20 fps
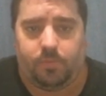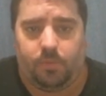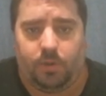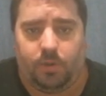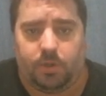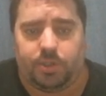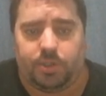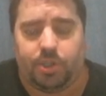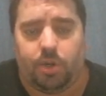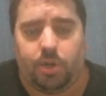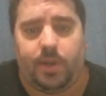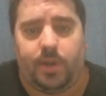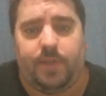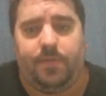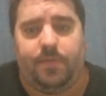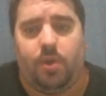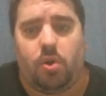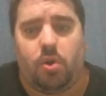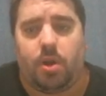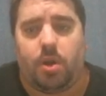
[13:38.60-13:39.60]
So
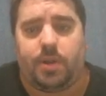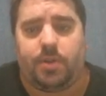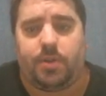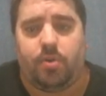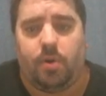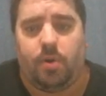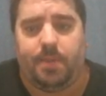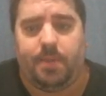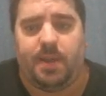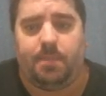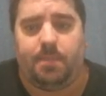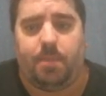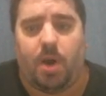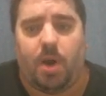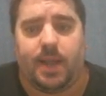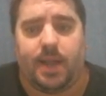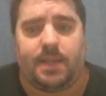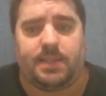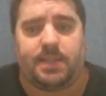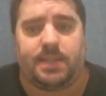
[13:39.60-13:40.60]
if you're going through a big
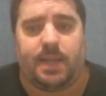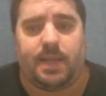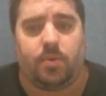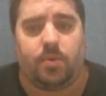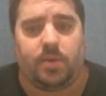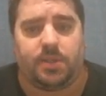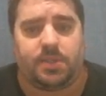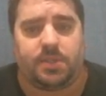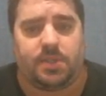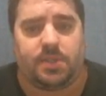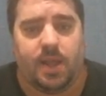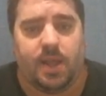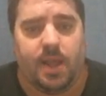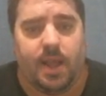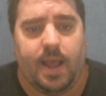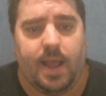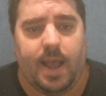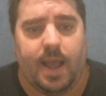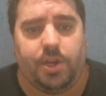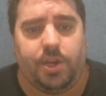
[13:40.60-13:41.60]
buying sequence
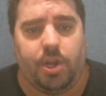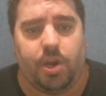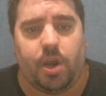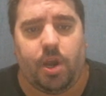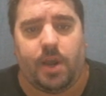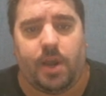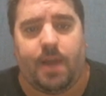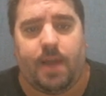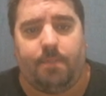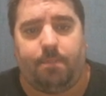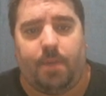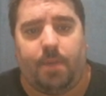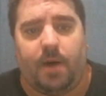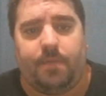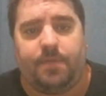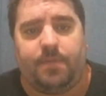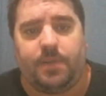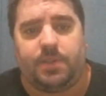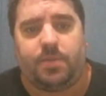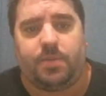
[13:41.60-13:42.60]
and you don't have
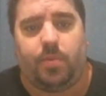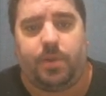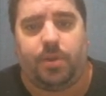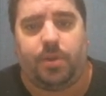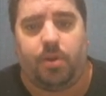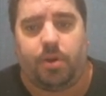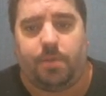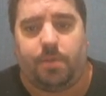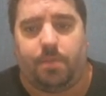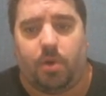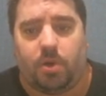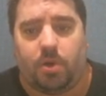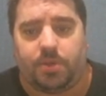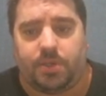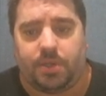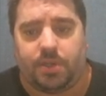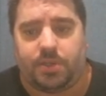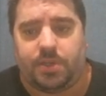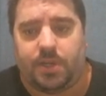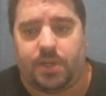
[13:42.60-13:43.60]
buffers with your
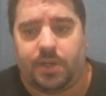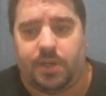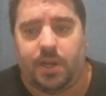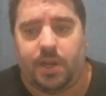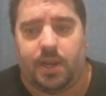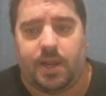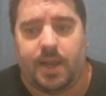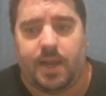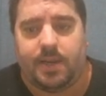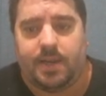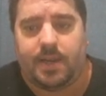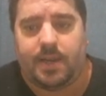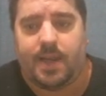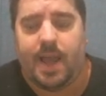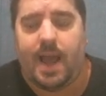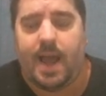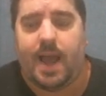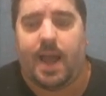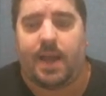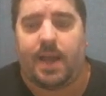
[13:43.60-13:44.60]
deposits and your
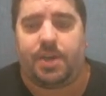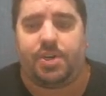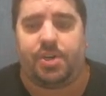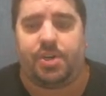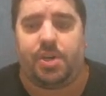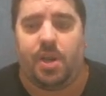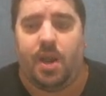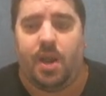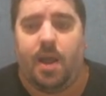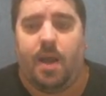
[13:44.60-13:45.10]
cash,